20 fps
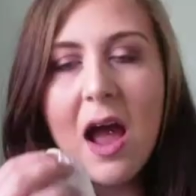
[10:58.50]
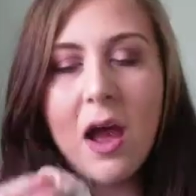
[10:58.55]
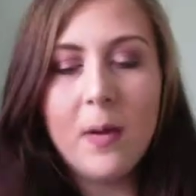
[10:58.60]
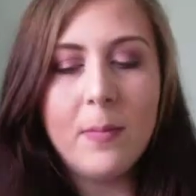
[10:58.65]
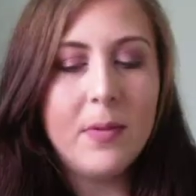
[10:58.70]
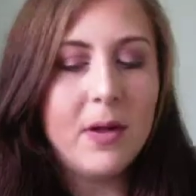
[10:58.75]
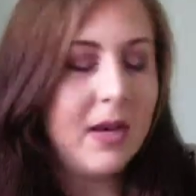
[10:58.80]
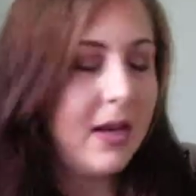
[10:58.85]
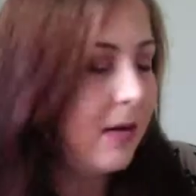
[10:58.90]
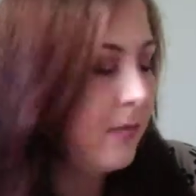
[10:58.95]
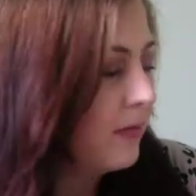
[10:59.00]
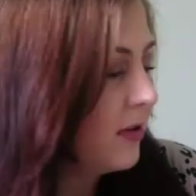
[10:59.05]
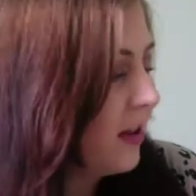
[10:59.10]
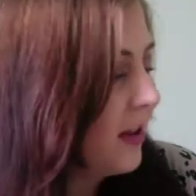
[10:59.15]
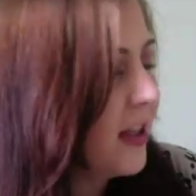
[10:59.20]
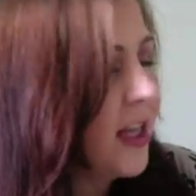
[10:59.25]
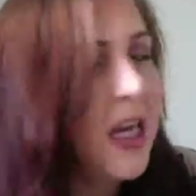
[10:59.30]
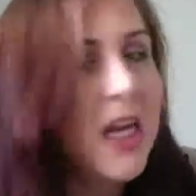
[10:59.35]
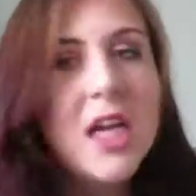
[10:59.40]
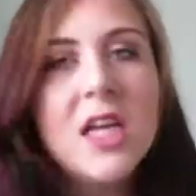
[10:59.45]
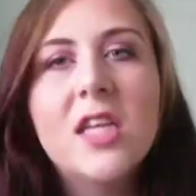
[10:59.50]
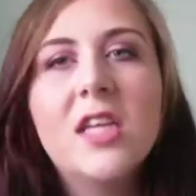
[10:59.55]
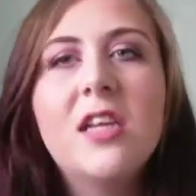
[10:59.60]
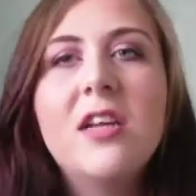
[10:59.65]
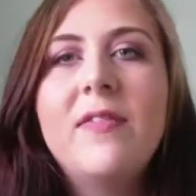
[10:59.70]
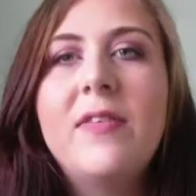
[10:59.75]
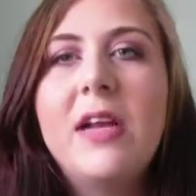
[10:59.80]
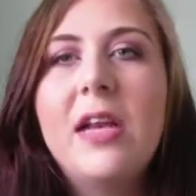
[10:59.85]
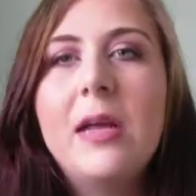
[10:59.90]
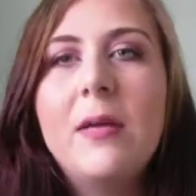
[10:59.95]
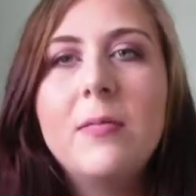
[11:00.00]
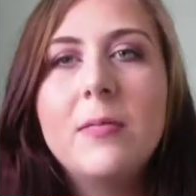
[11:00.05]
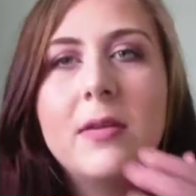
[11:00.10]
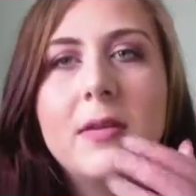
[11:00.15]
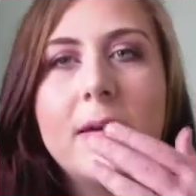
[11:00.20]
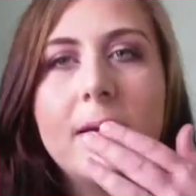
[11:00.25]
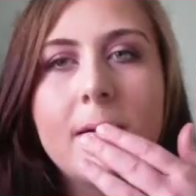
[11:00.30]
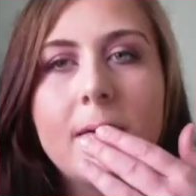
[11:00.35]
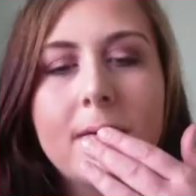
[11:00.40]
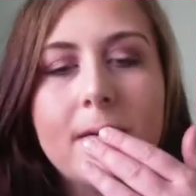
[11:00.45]
on my lips, I think, instead of a
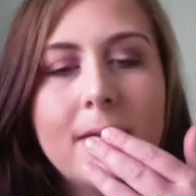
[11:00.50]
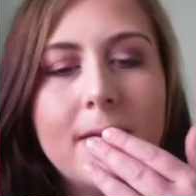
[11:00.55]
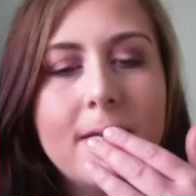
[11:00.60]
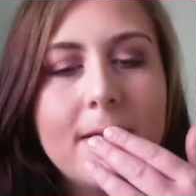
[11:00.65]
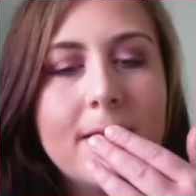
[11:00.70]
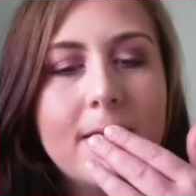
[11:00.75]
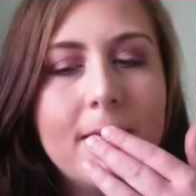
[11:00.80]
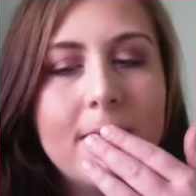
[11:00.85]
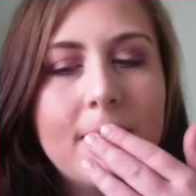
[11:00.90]
lipstick, because these